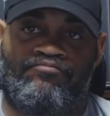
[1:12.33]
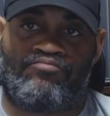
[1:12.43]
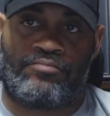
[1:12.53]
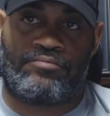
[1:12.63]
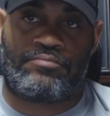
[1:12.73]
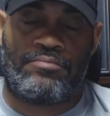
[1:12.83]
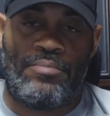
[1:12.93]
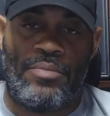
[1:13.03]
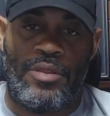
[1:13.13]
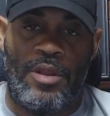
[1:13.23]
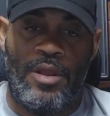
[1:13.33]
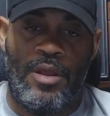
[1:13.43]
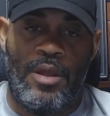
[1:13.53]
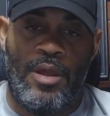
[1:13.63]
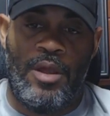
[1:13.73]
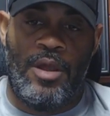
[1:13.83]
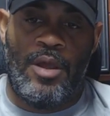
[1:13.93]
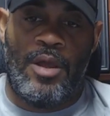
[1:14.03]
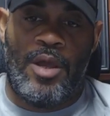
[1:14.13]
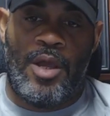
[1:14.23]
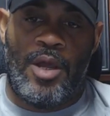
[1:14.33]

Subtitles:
No one is speaking in this clip.